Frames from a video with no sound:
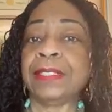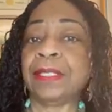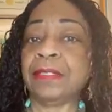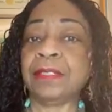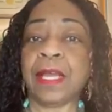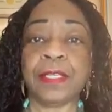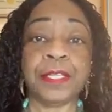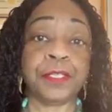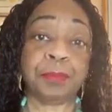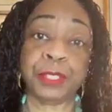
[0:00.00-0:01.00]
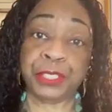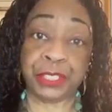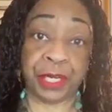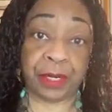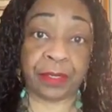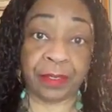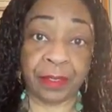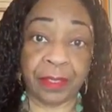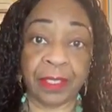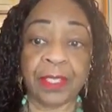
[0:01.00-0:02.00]
does not need to be shared.
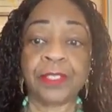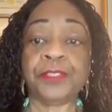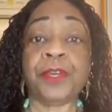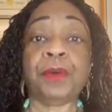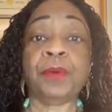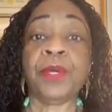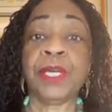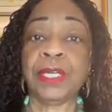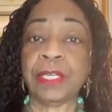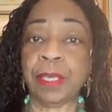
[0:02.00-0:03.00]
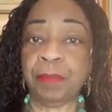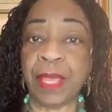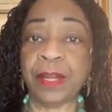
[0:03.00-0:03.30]
So keep that